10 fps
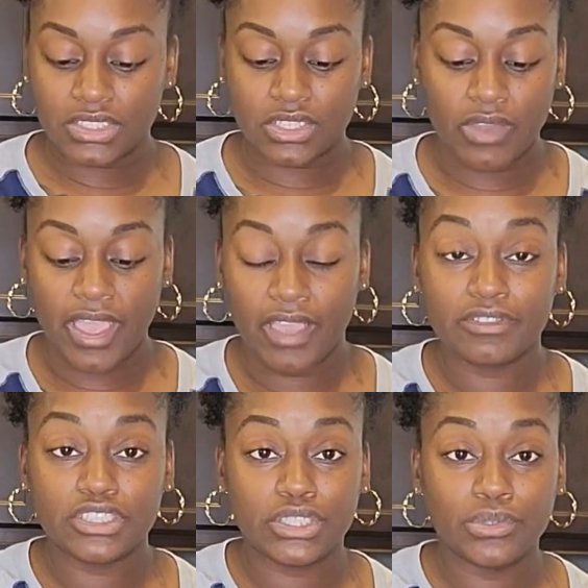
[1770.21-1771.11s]
So I
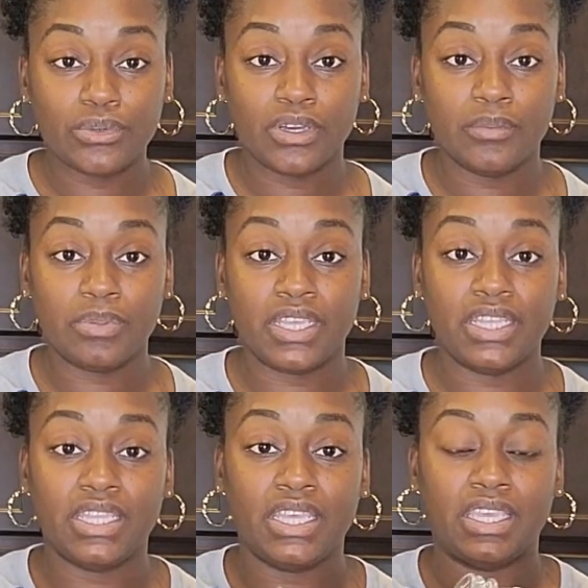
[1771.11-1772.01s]
have two
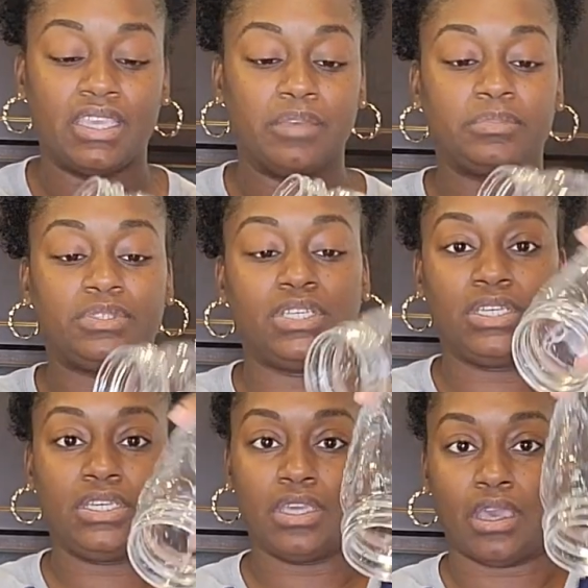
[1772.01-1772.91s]
completely
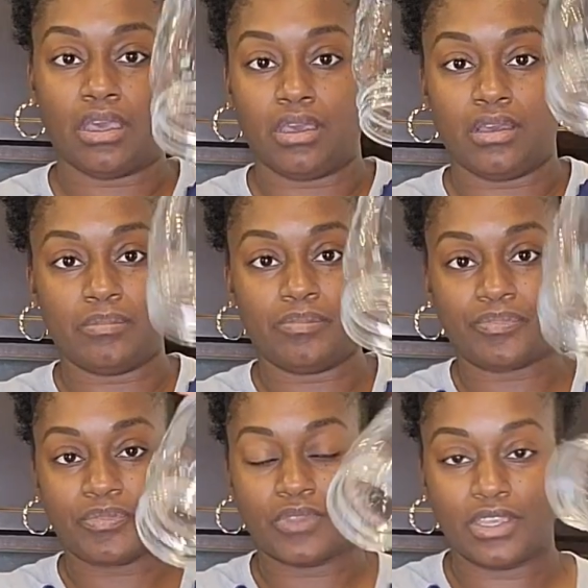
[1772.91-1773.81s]
empty
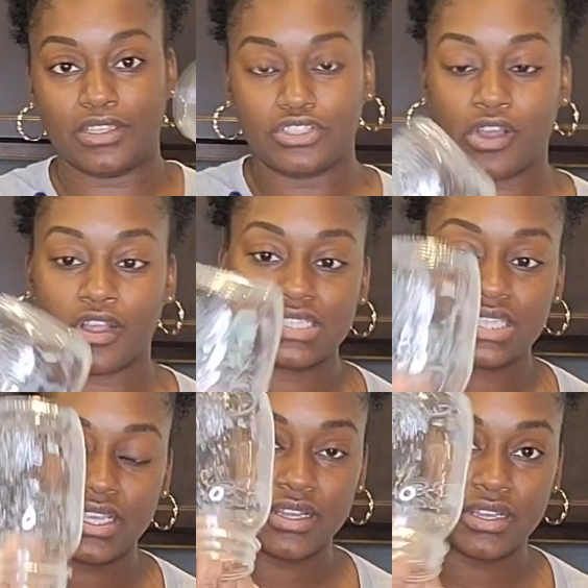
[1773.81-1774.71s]
jars
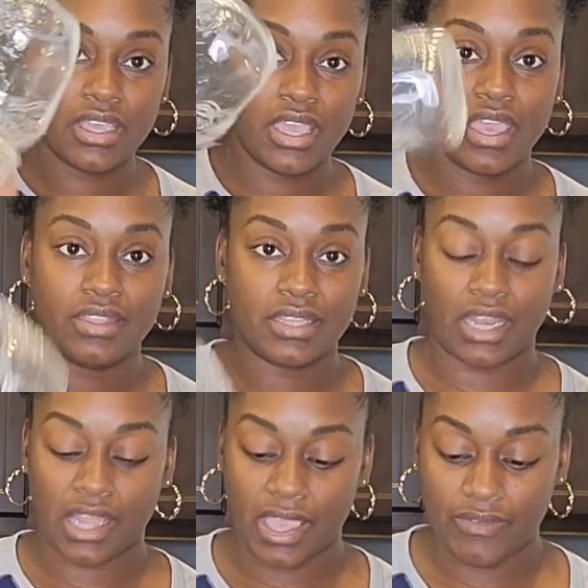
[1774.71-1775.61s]
here
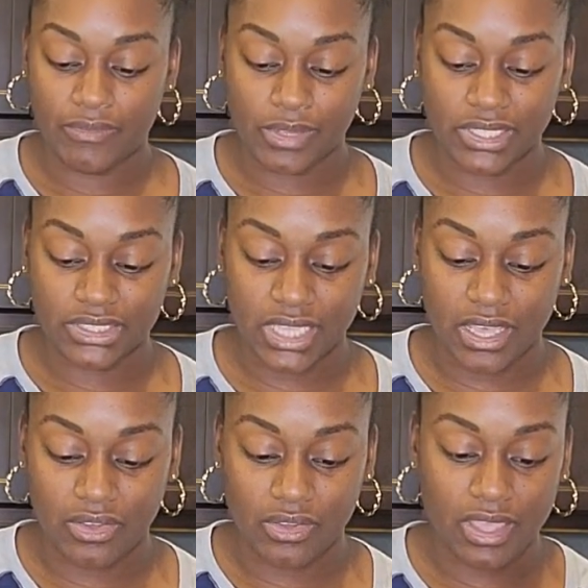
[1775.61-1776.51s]
that I have rinsed
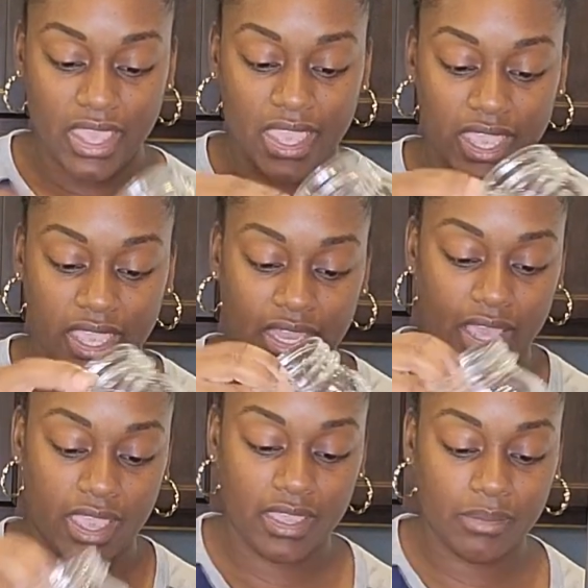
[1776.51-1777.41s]
out, and
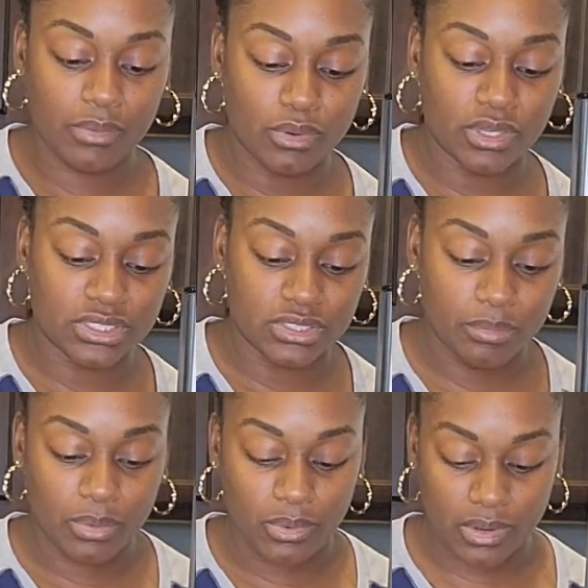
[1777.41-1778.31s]
I am going to
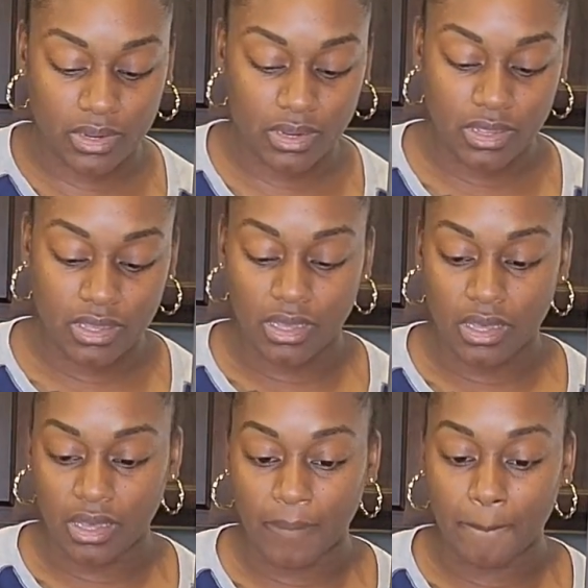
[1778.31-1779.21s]
pour
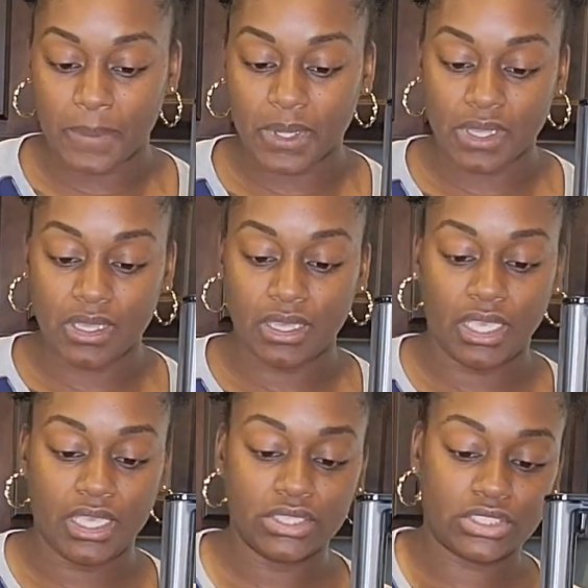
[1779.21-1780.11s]
up
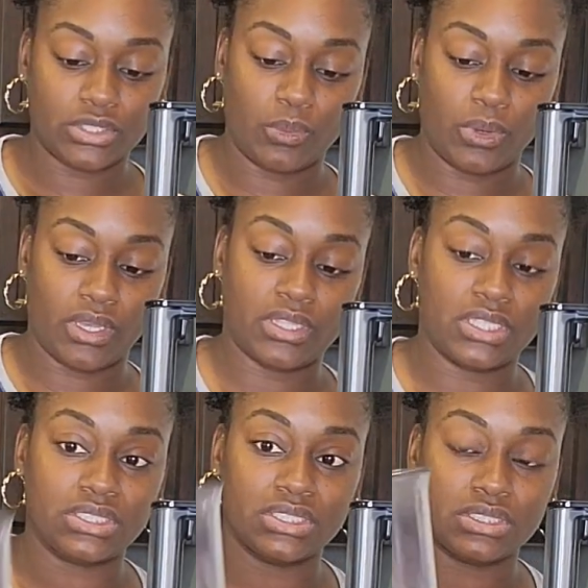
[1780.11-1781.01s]
each one.
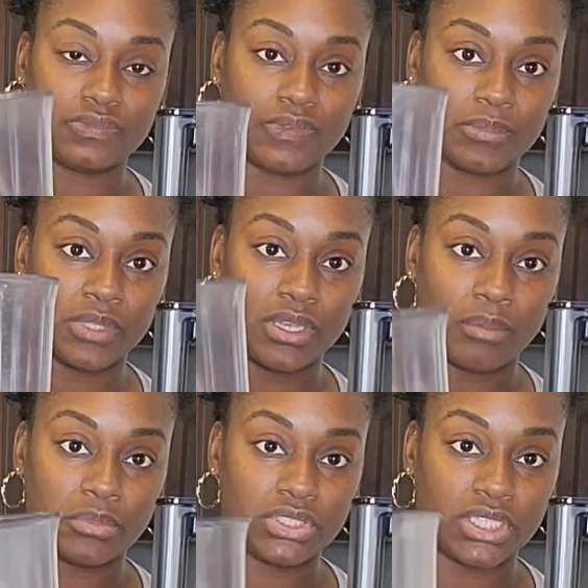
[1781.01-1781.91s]
This is from the
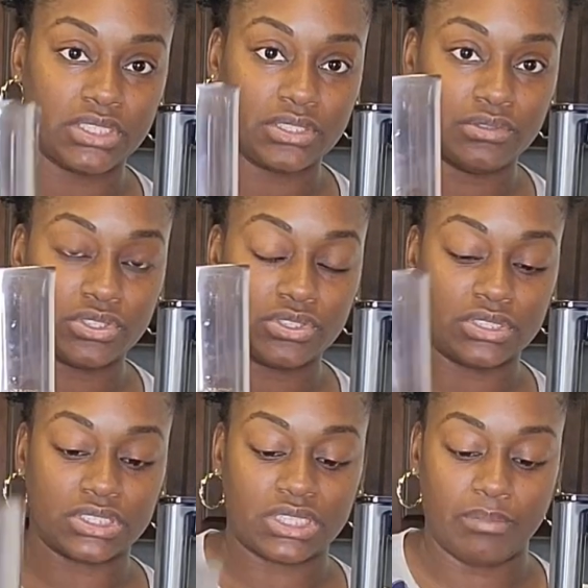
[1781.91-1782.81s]
Nama J2, as you
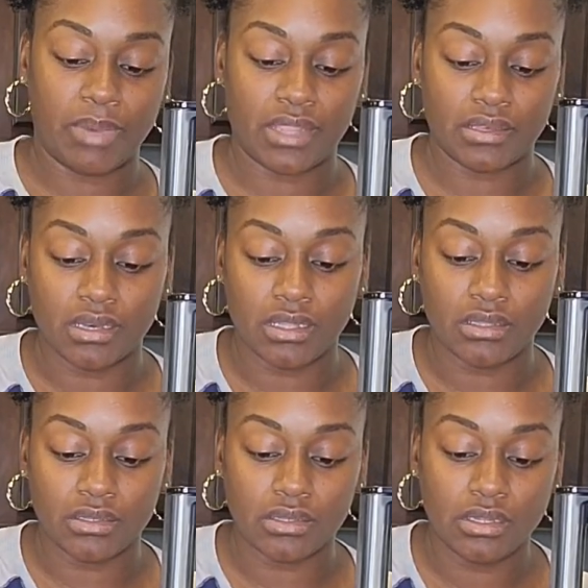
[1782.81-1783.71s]
can see by the
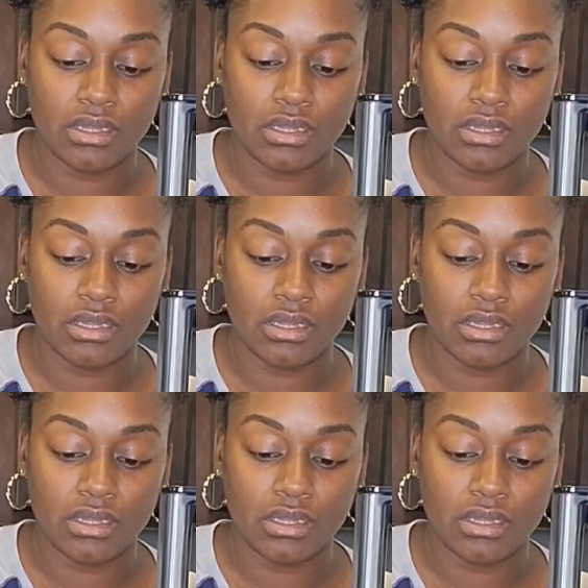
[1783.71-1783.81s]
color.